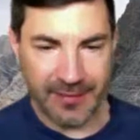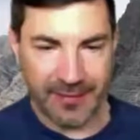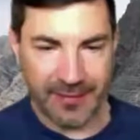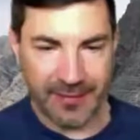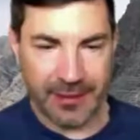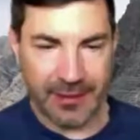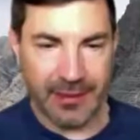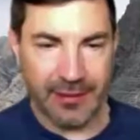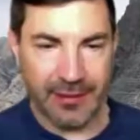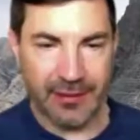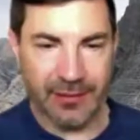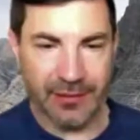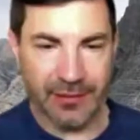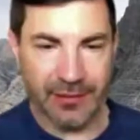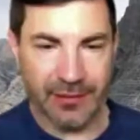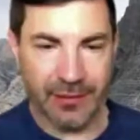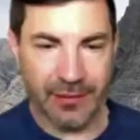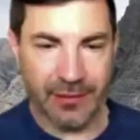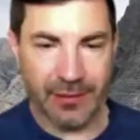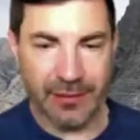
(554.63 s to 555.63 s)
And those
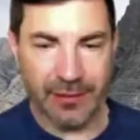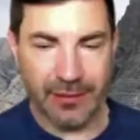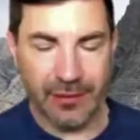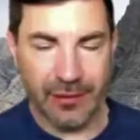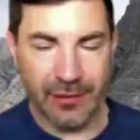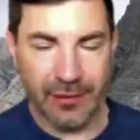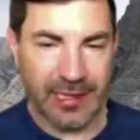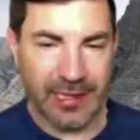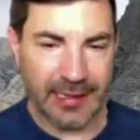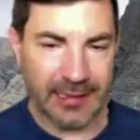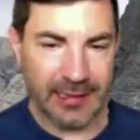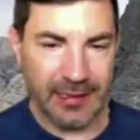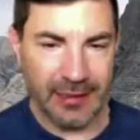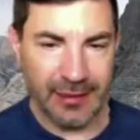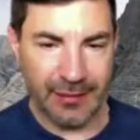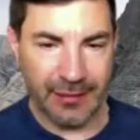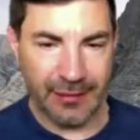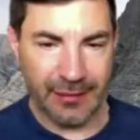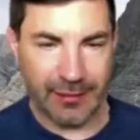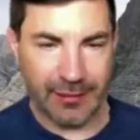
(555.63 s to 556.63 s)
are new
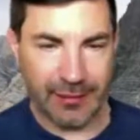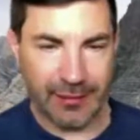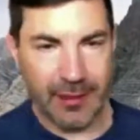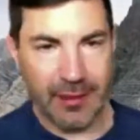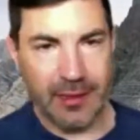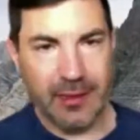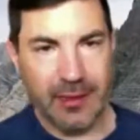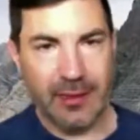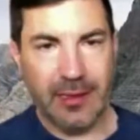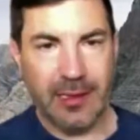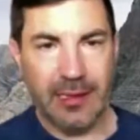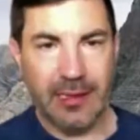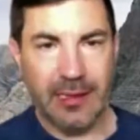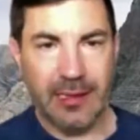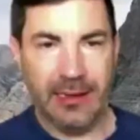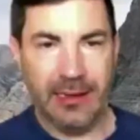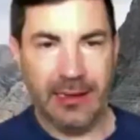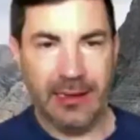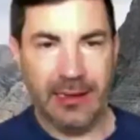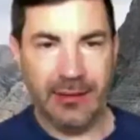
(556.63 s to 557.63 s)
techniques
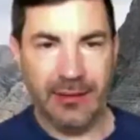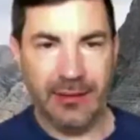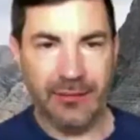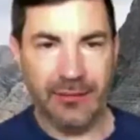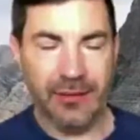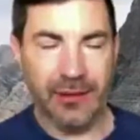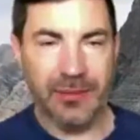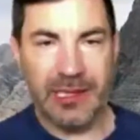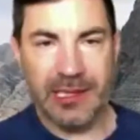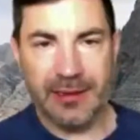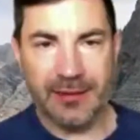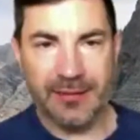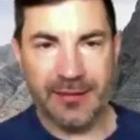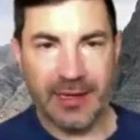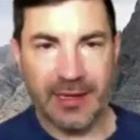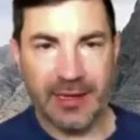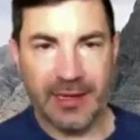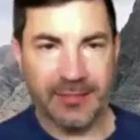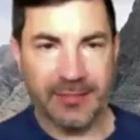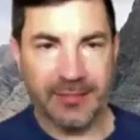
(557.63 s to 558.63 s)
that were being
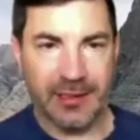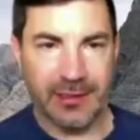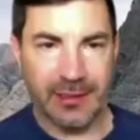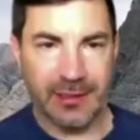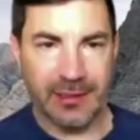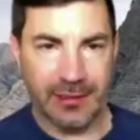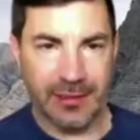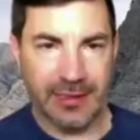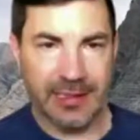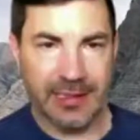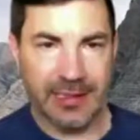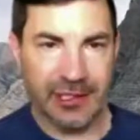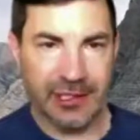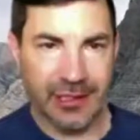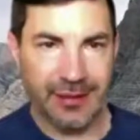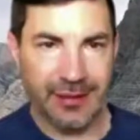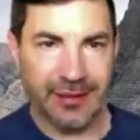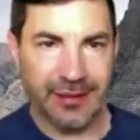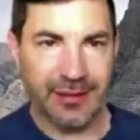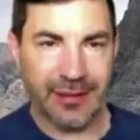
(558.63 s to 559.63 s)
developed to get
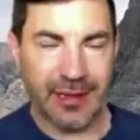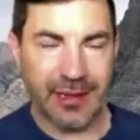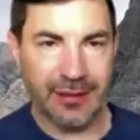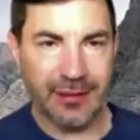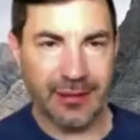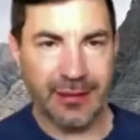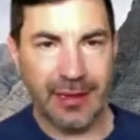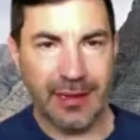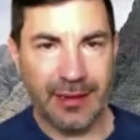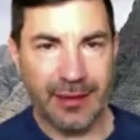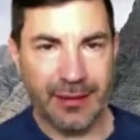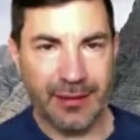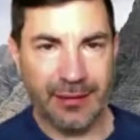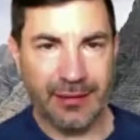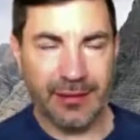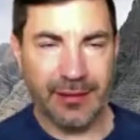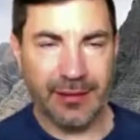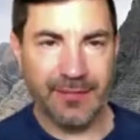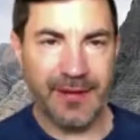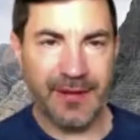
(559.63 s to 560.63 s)
genes inside of cells.
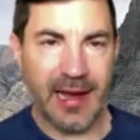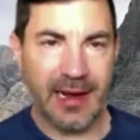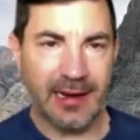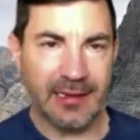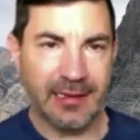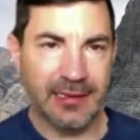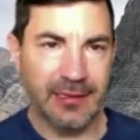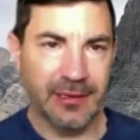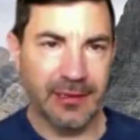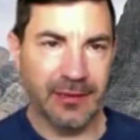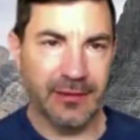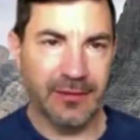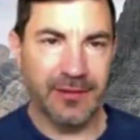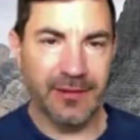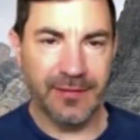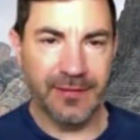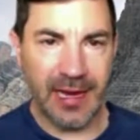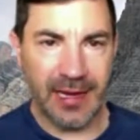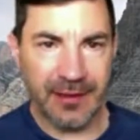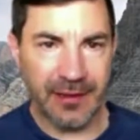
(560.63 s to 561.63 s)
And in fact, if
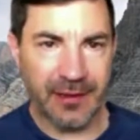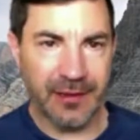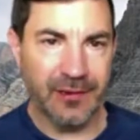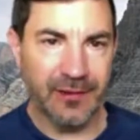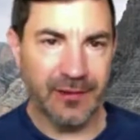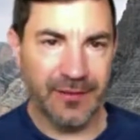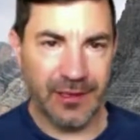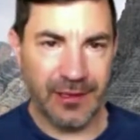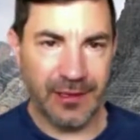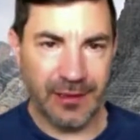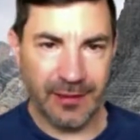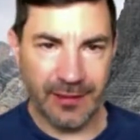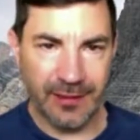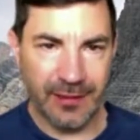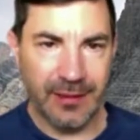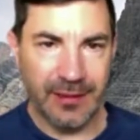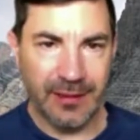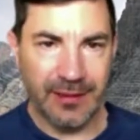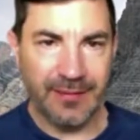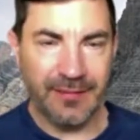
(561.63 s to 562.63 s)
you've had the COVID
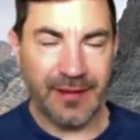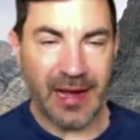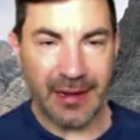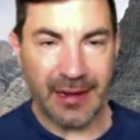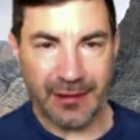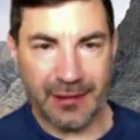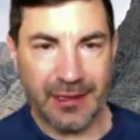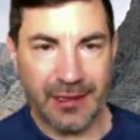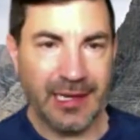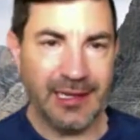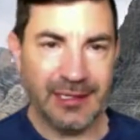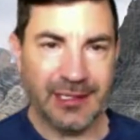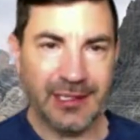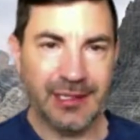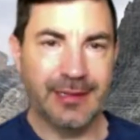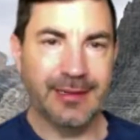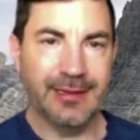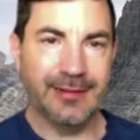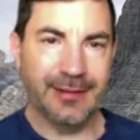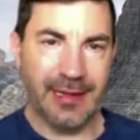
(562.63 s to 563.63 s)

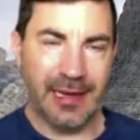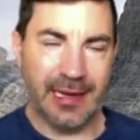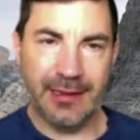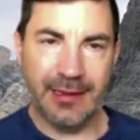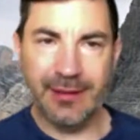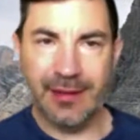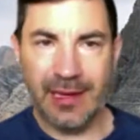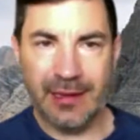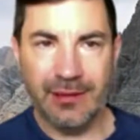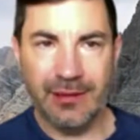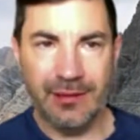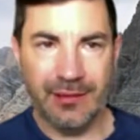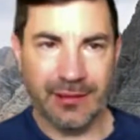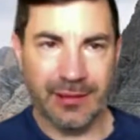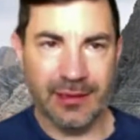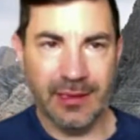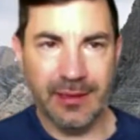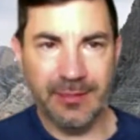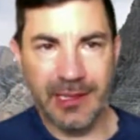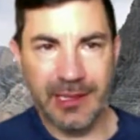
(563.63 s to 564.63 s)
vaccination, that used
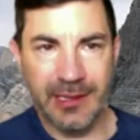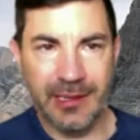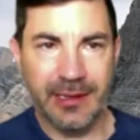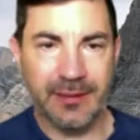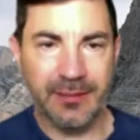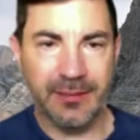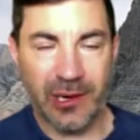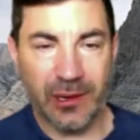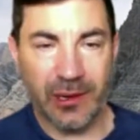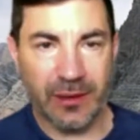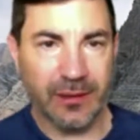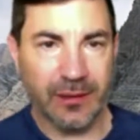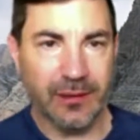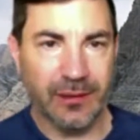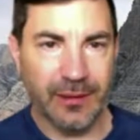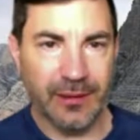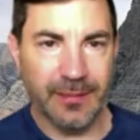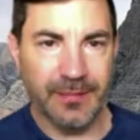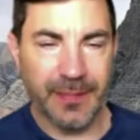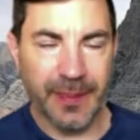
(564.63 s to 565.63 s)
a lipid
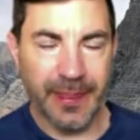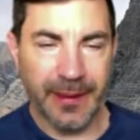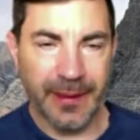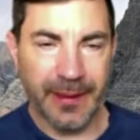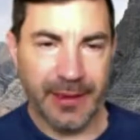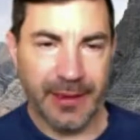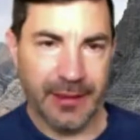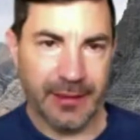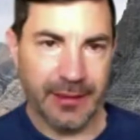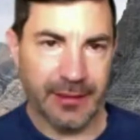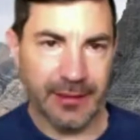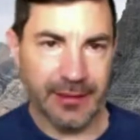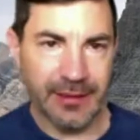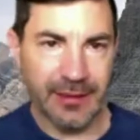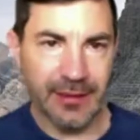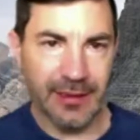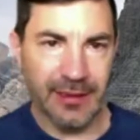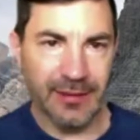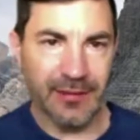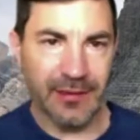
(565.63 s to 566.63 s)
nanoparticle to
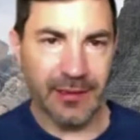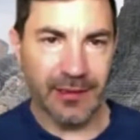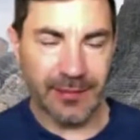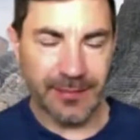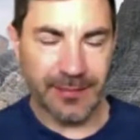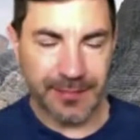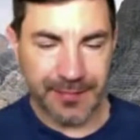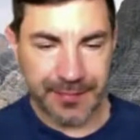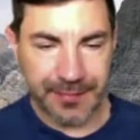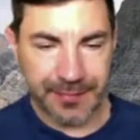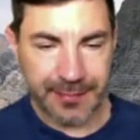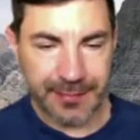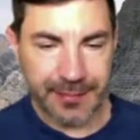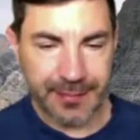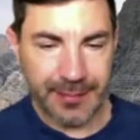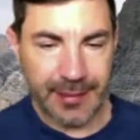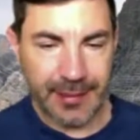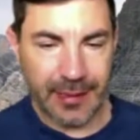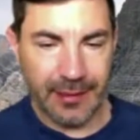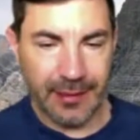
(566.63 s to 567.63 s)
deliver
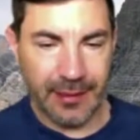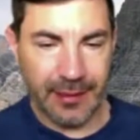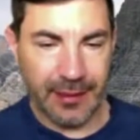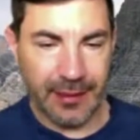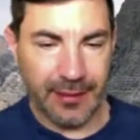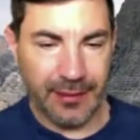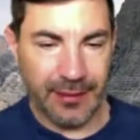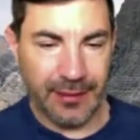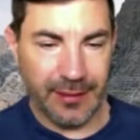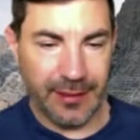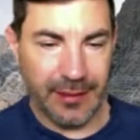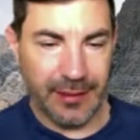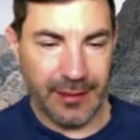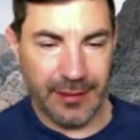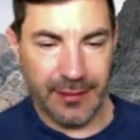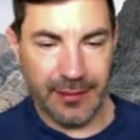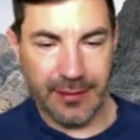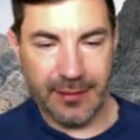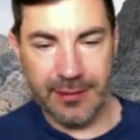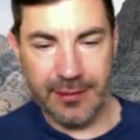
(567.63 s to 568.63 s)

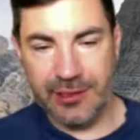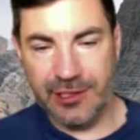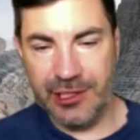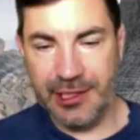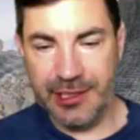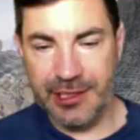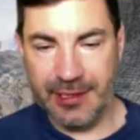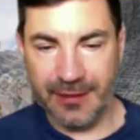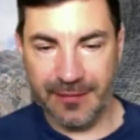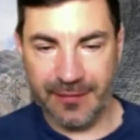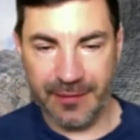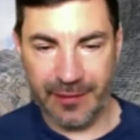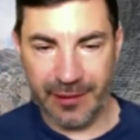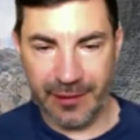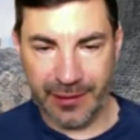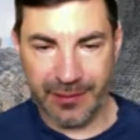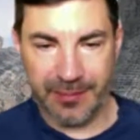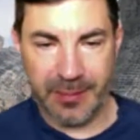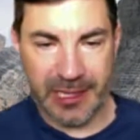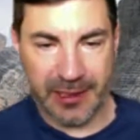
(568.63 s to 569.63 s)
the gene for the
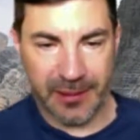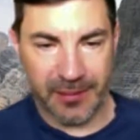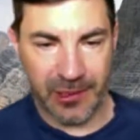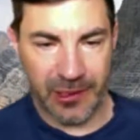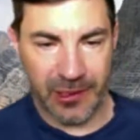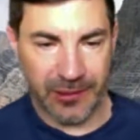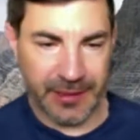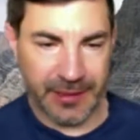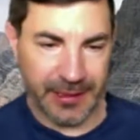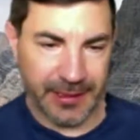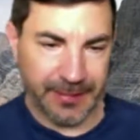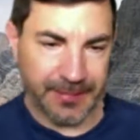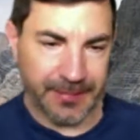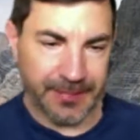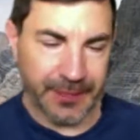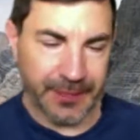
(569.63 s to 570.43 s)
spike protein.